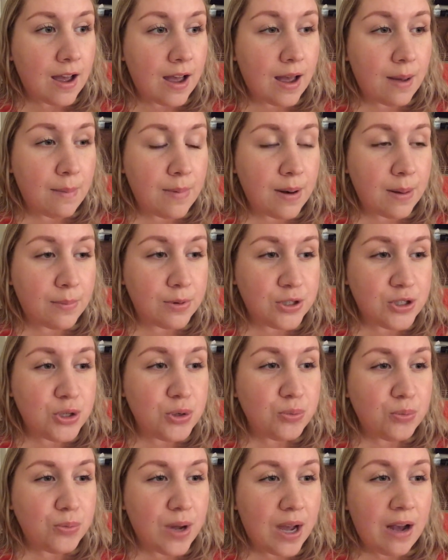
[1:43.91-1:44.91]
Number
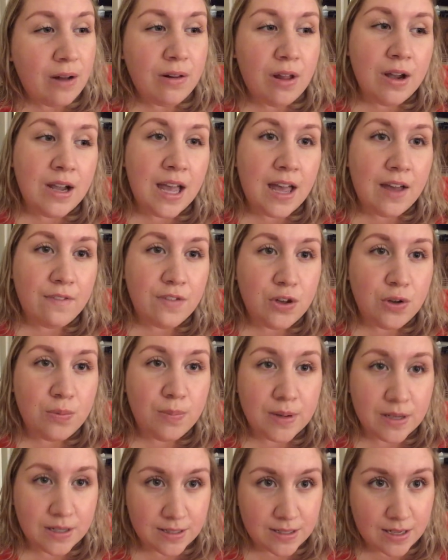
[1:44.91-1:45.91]
2, how long have you
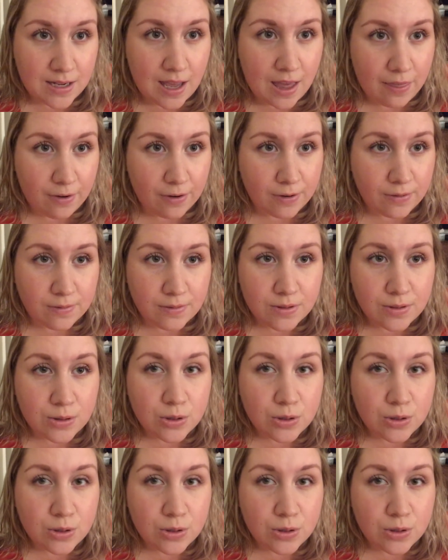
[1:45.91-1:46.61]
been together?